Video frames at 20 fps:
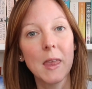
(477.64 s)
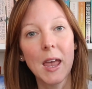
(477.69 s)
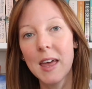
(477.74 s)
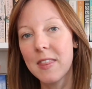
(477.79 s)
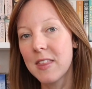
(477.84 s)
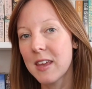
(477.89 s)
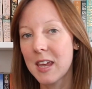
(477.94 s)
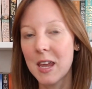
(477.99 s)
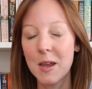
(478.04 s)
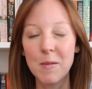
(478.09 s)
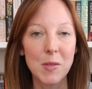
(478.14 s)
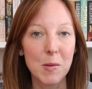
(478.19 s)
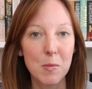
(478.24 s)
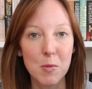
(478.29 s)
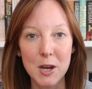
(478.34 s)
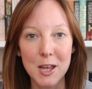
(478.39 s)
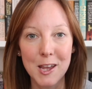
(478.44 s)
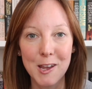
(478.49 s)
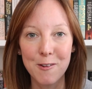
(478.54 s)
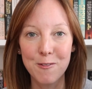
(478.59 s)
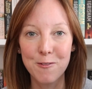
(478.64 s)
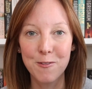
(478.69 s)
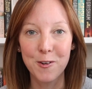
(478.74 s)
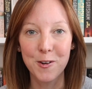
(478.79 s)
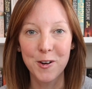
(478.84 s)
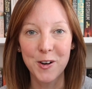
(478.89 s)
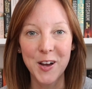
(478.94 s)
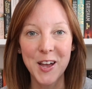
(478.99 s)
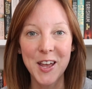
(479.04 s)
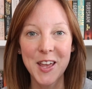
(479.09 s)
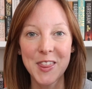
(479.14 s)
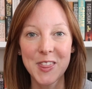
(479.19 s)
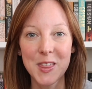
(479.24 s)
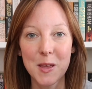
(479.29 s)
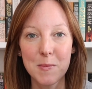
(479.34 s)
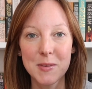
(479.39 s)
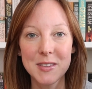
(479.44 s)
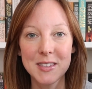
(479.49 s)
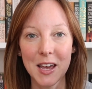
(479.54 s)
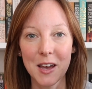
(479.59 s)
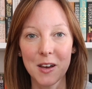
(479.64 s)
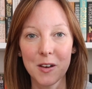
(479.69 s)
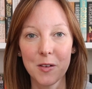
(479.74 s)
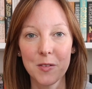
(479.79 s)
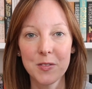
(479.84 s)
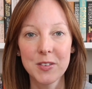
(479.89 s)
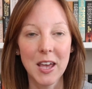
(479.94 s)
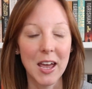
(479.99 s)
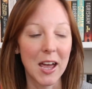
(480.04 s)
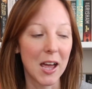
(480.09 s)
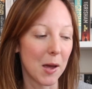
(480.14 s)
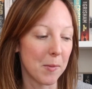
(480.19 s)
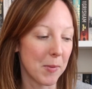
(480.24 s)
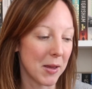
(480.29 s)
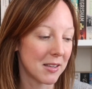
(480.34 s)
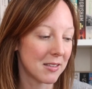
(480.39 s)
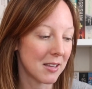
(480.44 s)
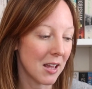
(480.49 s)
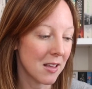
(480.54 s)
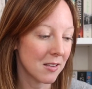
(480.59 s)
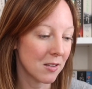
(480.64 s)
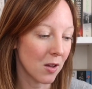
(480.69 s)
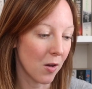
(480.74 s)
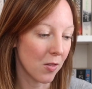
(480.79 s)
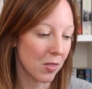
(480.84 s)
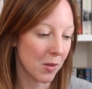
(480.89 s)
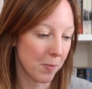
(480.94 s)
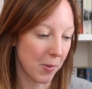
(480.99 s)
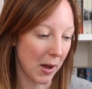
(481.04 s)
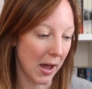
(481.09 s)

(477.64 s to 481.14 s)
and they keep the money for themselves. Um, it says on the